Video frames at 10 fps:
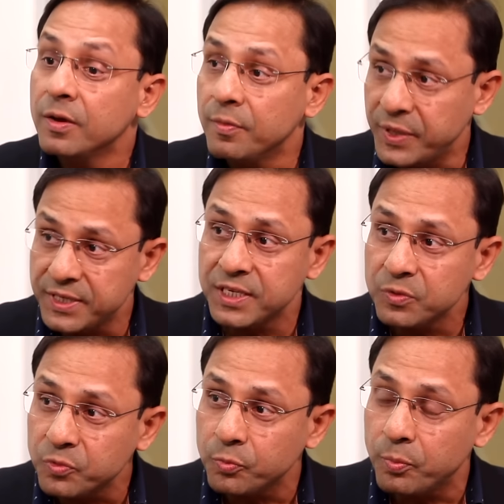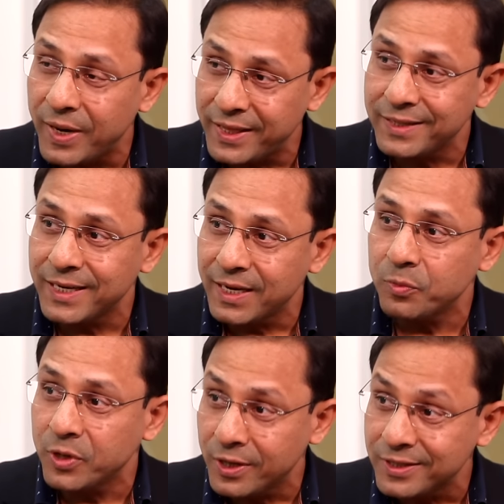Right. PC by that
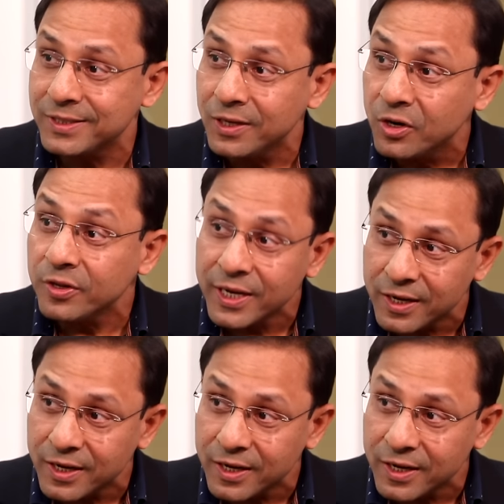time were still not